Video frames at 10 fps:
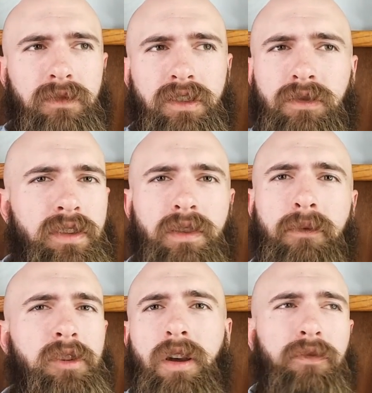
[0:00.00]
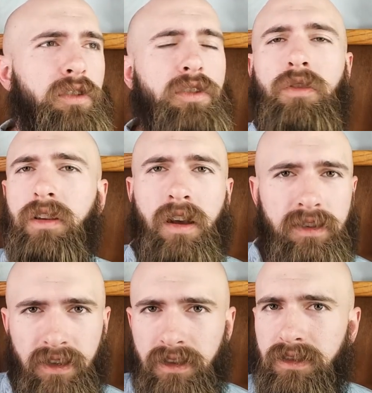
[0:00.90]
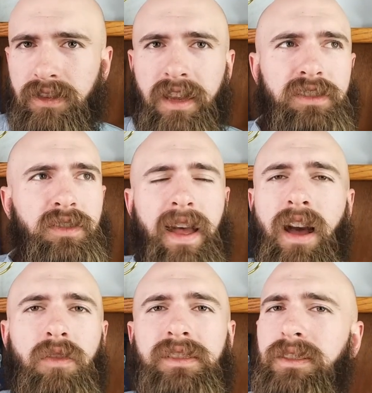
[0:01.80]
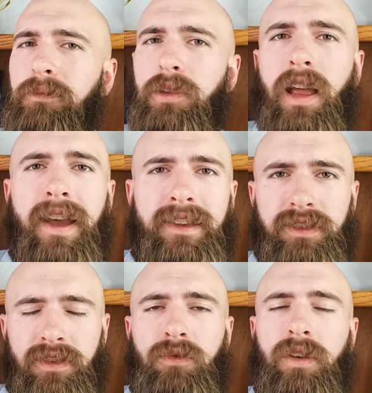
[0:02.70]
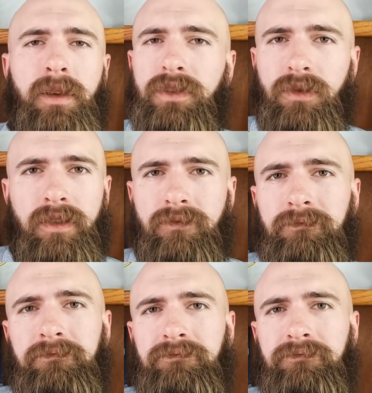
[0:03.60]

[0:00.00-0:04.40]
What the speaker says: you offer no context as to how this applies to what I'm doing.